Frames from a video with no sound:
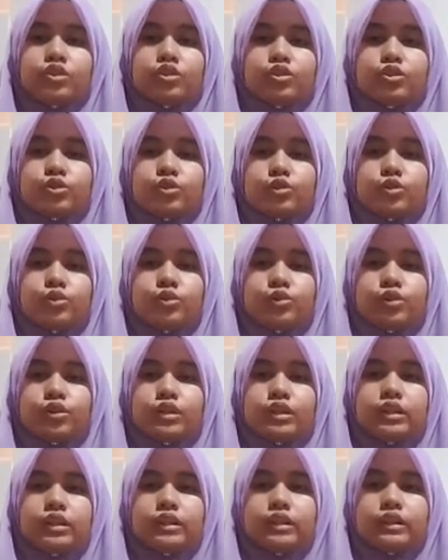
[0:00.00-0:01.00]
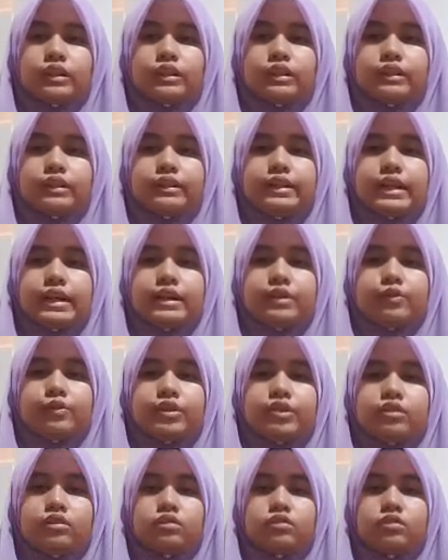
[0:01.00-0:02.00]
So there
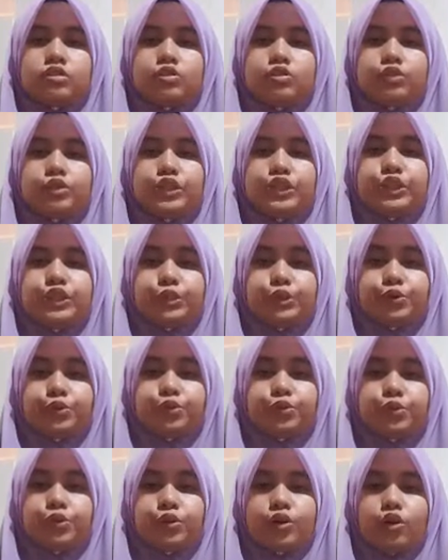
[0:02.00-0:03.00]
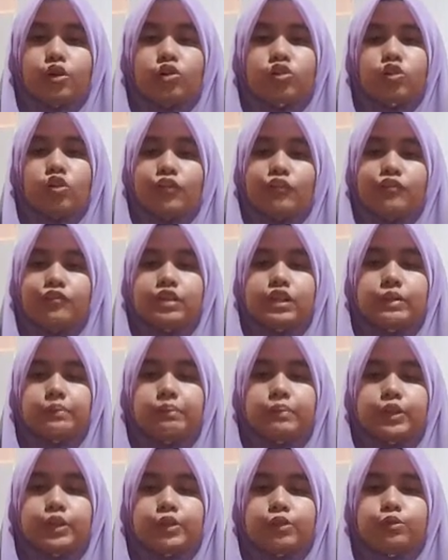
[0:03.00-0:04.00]
will no issue or conflict
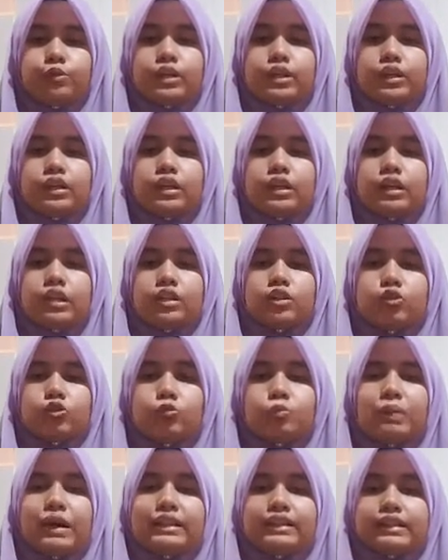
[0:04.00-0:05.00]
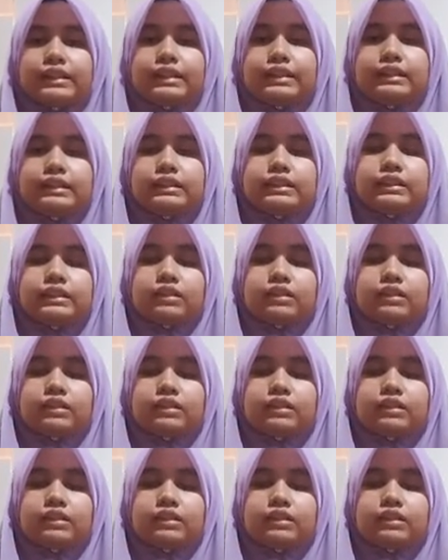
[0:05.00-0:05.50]
between two parties.